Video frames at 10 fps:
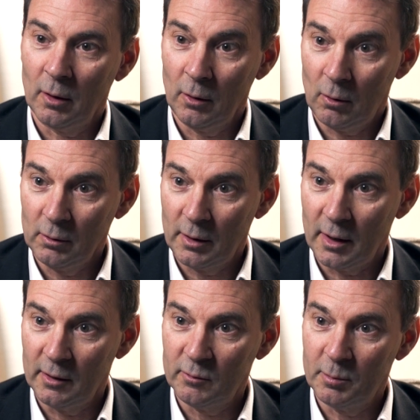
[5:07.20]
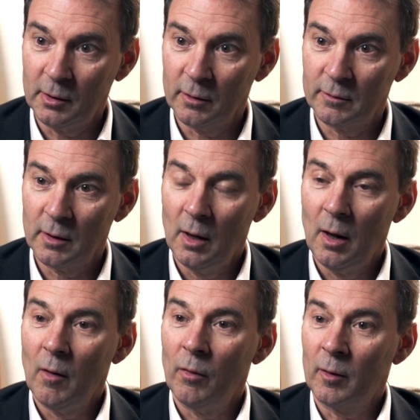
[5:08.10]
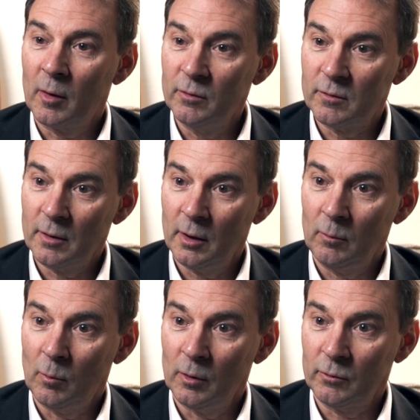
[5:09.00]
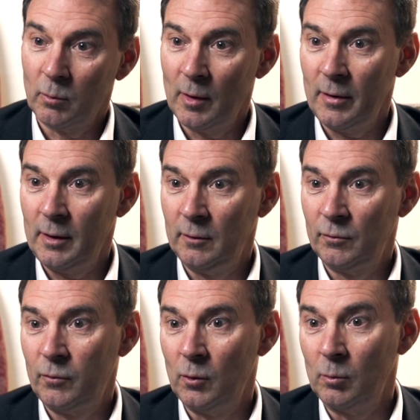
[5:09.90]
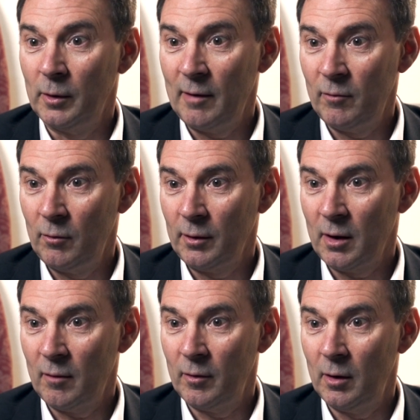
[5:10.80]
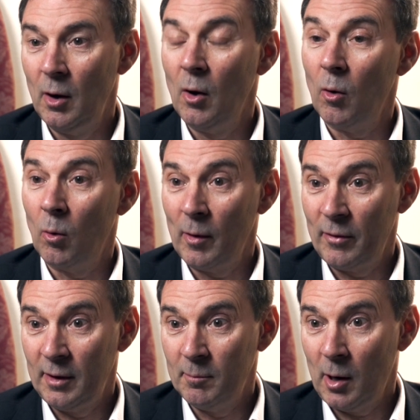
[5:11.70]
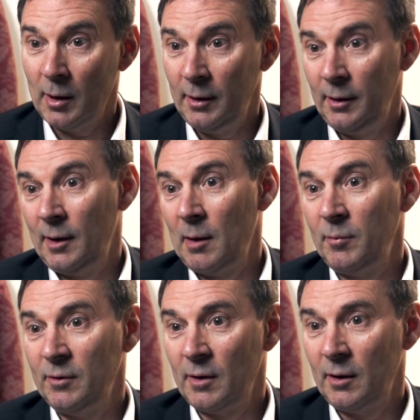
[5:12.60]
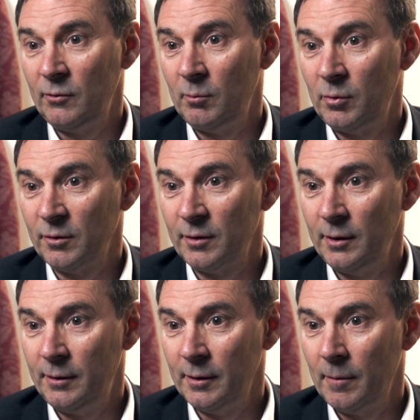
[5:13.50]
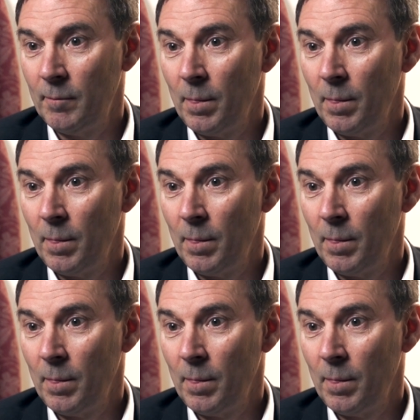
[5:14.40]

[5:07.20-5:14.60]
a long case, because the concern was whether his foot would ever recover or whether he might need an amputation procedure.